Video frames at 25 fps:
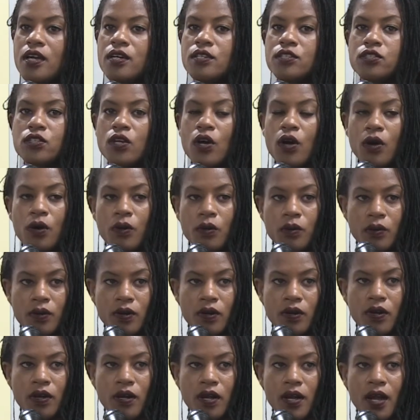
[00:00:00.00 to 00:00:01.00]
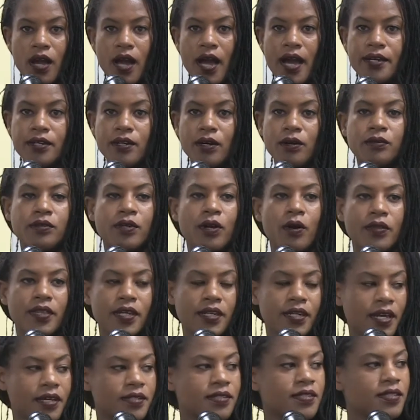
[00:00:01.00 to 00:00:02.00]
So I don't know
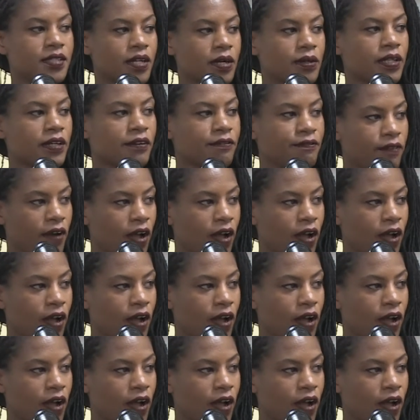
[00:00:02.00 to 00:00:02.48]
that necessarily